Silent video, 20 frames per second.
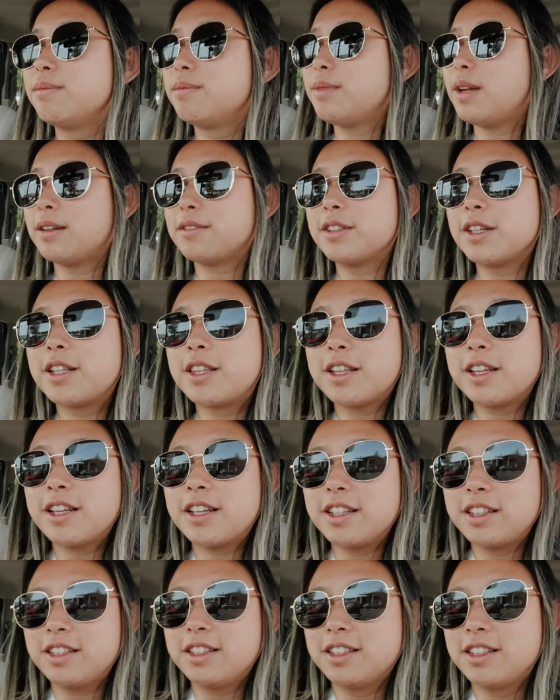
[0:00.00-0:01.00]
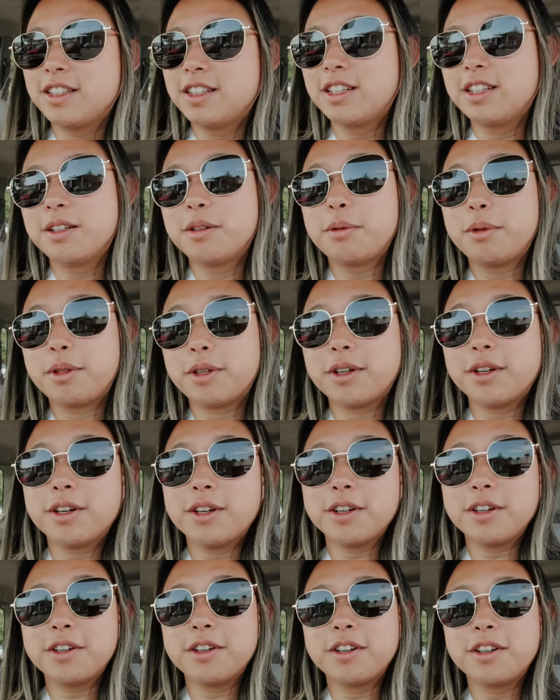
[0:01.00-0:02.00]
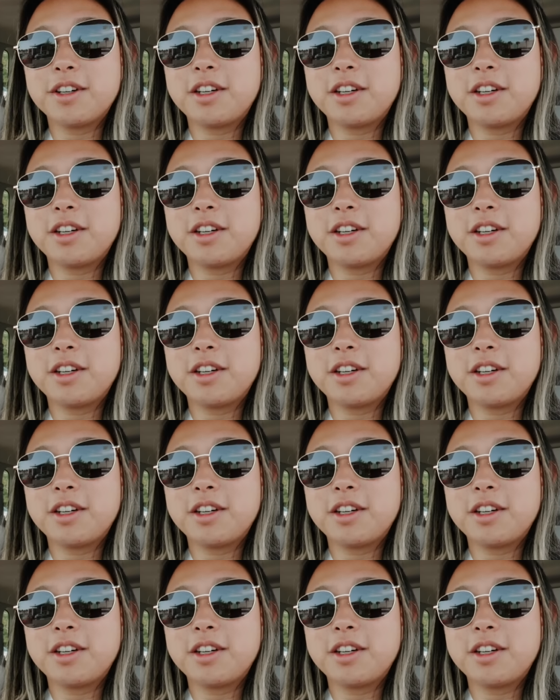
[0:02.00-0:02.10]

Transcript: everything with her